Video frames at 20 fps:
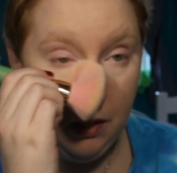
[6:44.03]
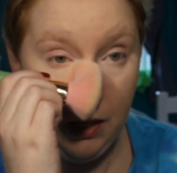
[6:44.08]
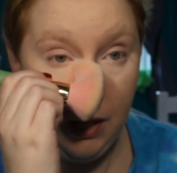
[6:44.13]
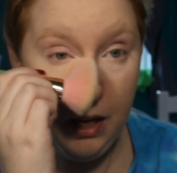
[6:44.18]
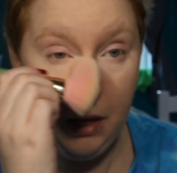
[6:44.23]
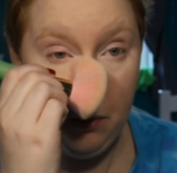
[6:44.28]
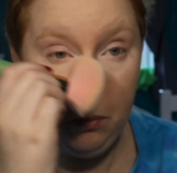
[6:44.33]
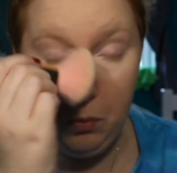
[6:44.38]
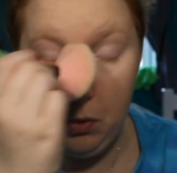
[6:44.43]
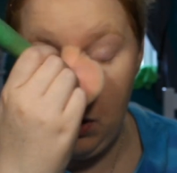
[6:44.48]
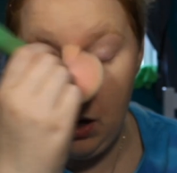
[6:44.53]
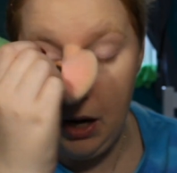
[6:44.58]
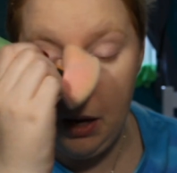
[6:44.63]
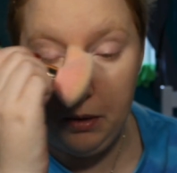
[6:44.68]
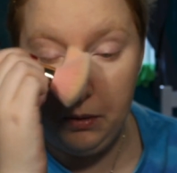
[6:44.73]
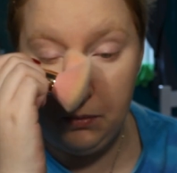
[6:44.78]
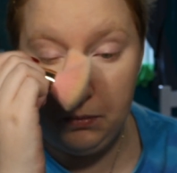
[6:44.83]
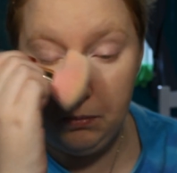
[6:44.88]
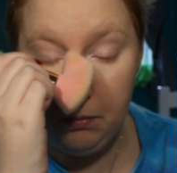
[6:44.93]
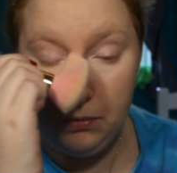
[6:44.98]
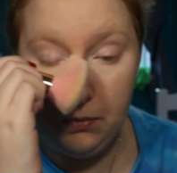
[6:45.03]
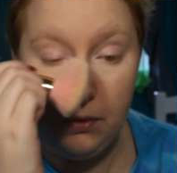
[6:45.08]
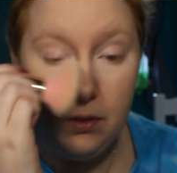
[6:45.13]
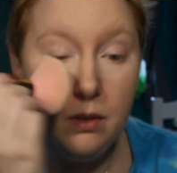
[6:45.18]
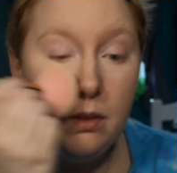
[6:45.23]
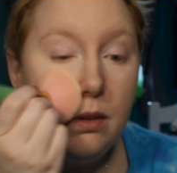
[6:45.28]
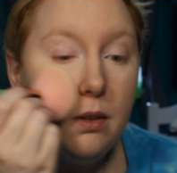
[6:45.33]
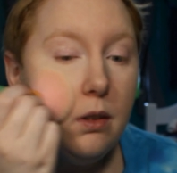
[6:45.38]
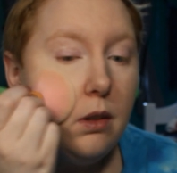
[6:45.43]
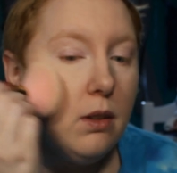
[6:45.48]
and where I'm
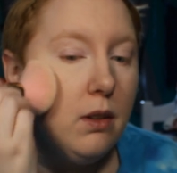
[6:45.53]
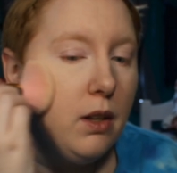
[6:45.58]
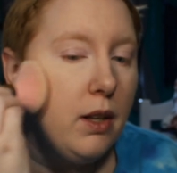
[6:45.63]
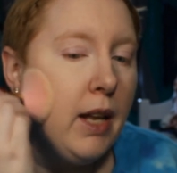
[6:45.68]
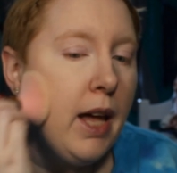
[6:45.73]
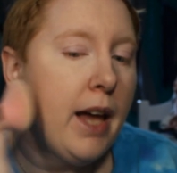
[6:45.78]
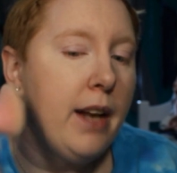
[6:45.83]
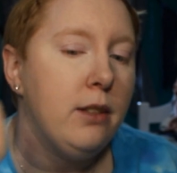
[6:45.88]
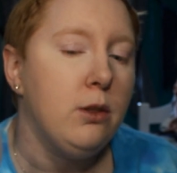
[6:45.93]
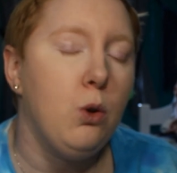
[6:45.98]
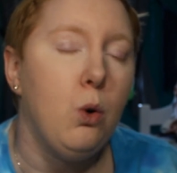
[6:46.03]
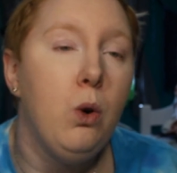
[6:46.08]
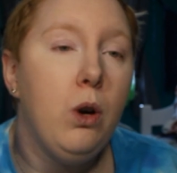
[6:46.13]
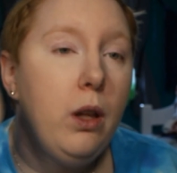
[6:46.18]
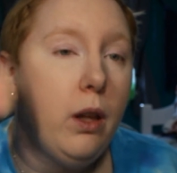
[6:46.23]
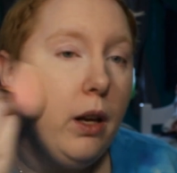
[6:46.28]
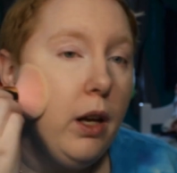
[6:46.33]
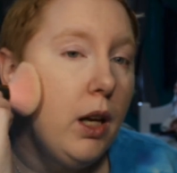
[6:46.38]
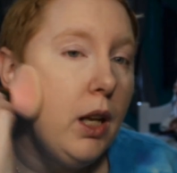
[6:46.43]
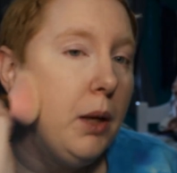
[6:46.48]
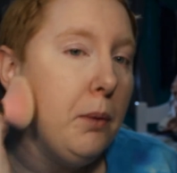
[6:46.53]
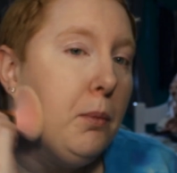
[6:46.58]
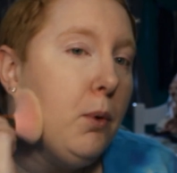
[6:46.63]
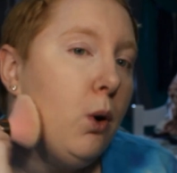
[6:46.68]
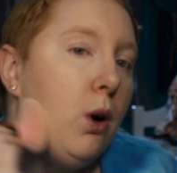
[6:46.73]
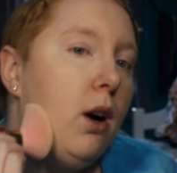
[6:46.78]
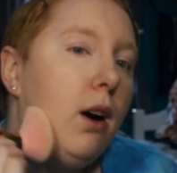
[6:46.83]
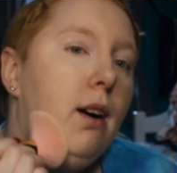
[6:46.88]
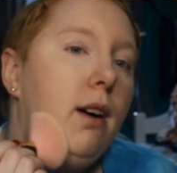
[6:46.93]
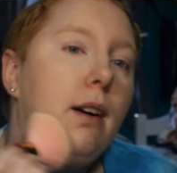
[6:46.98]
not as oily
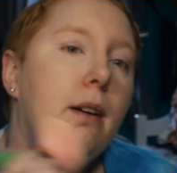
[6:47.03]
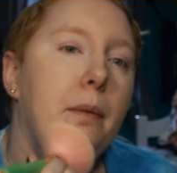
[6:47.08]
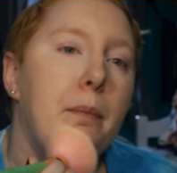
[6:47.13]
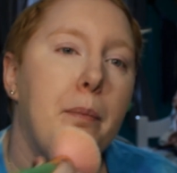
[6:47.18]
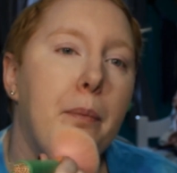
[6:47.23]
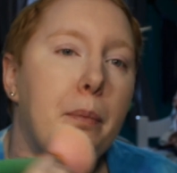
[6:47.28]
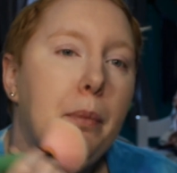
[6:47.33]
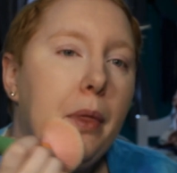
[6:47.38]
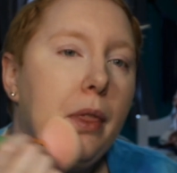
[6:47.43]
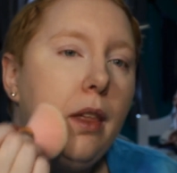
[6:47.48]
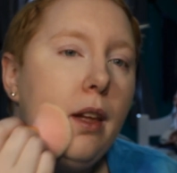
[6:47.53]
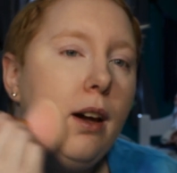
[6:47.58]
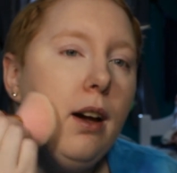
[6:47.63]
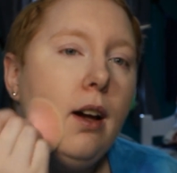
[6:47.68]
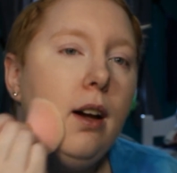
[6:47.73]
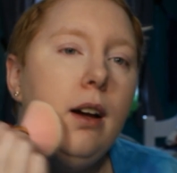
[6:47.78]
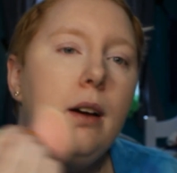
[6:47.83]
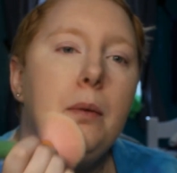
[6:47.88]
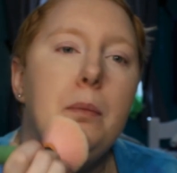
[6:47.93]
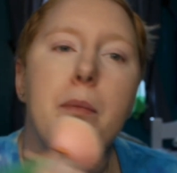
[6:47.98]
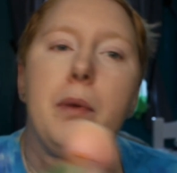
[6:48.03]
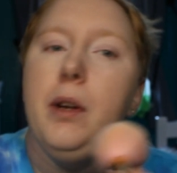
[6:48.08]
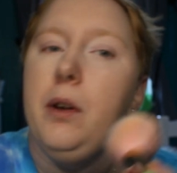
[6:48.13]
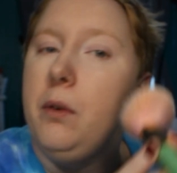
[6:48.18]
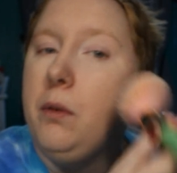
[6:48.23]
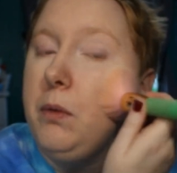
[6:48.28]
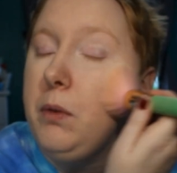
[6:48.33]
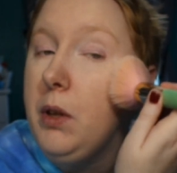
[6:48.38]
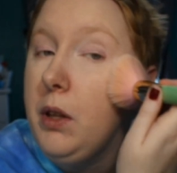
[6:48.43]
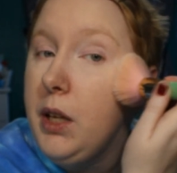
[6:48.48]
anymore,
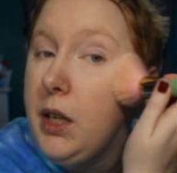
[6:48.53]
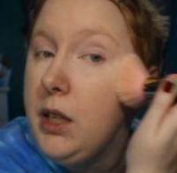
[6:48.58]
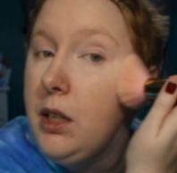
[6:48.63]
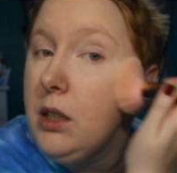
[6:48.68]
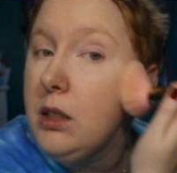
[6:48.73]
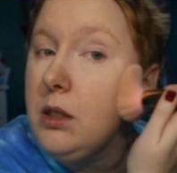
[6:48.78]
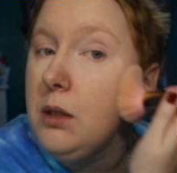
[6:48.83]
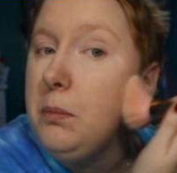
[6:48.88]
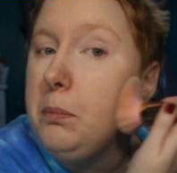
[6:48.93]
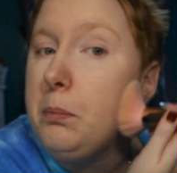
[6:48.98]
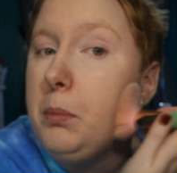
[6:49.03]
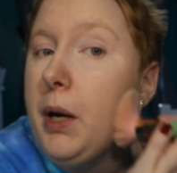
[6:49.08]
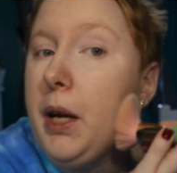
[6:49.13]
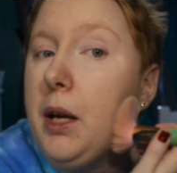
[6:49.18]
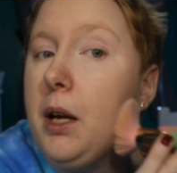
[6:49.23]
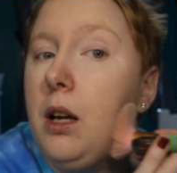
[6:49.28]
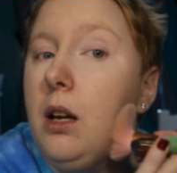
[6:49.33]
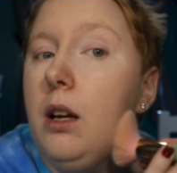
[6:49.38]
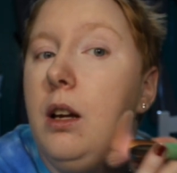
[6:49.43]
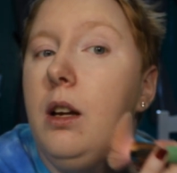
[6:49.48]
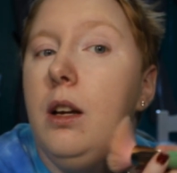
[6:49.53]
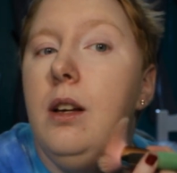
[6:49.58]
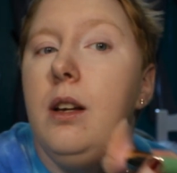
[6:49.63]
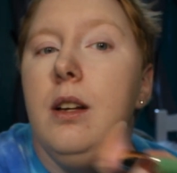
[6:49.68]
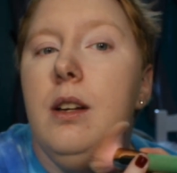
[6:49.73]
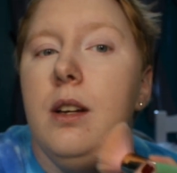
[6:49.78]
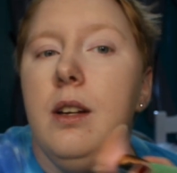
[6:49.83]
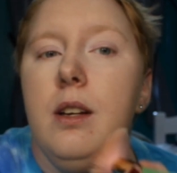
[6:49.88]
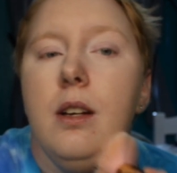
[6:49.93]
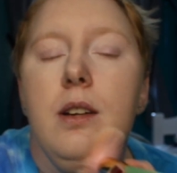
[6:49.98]
it really doesn't break.
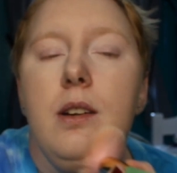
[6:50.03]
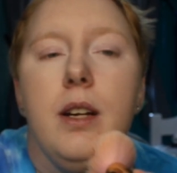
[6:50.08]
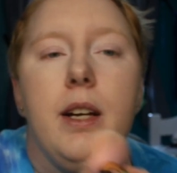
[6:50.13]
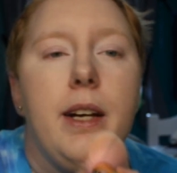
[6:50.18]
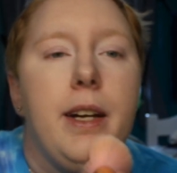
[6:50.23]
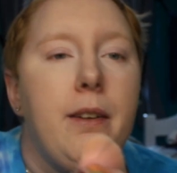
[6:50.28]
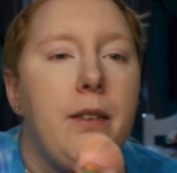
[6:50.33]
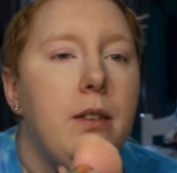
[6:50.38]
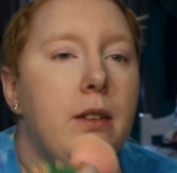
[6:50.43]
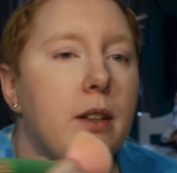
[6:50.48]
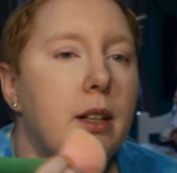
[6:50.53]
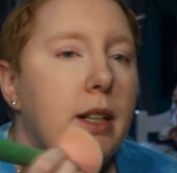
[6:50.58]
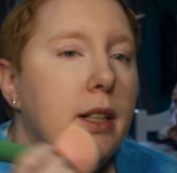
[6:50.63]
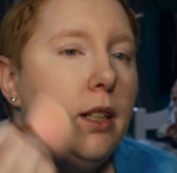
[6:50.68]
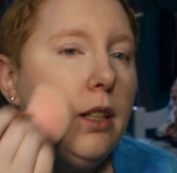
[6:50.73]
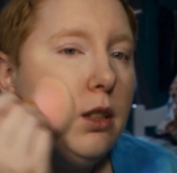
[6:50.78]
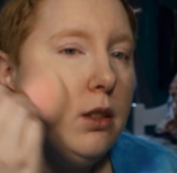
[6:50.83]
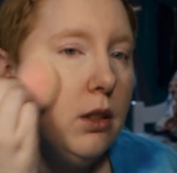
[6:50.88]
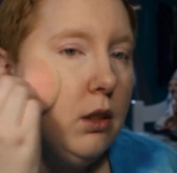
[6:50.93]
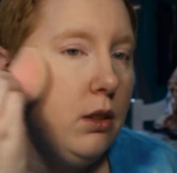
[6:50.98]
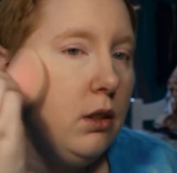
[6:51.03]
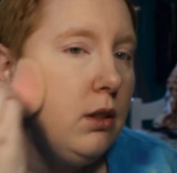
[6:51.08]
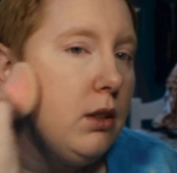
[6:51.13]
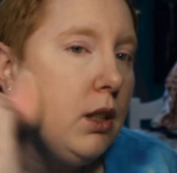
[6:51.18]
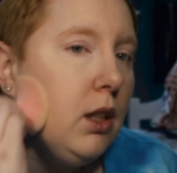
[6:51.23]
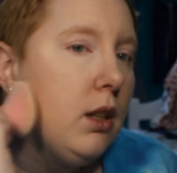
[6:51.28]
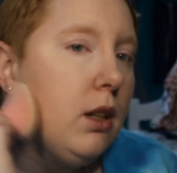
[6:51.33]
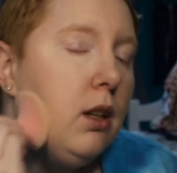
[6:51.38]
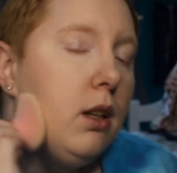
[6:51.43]
It really doesn't